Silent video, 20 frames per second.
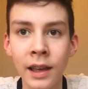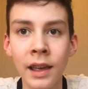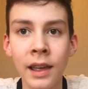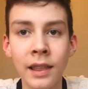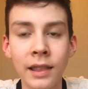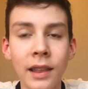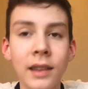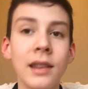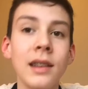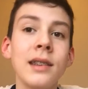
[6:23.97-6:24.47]

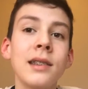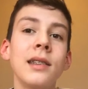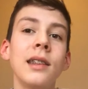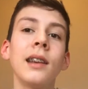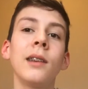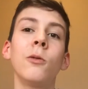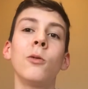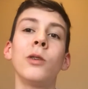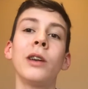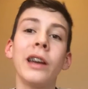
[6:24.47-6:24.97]
then this thing
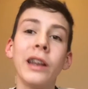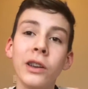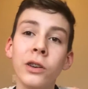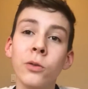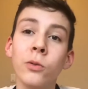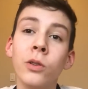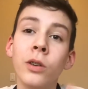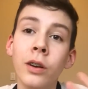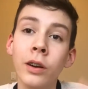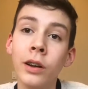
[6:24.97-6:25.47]
will get you
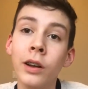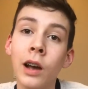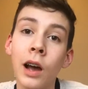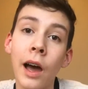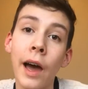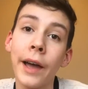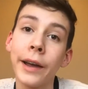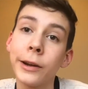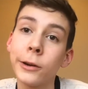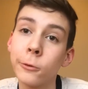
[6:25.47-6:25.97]
good
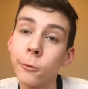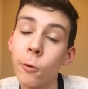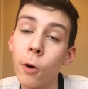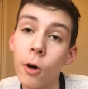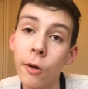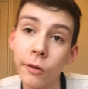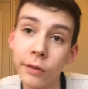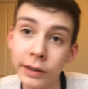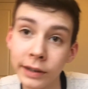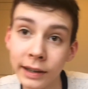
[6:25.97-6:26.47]
high
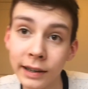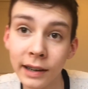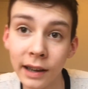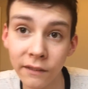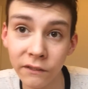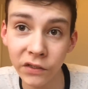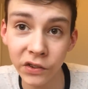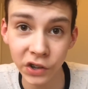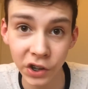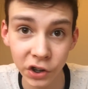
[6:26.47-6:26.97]
quality
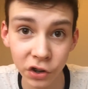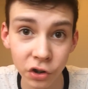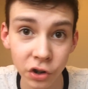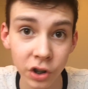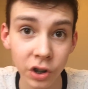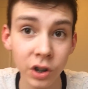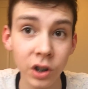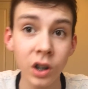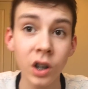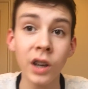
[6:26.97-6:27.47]

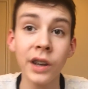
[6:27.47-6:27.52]
definition,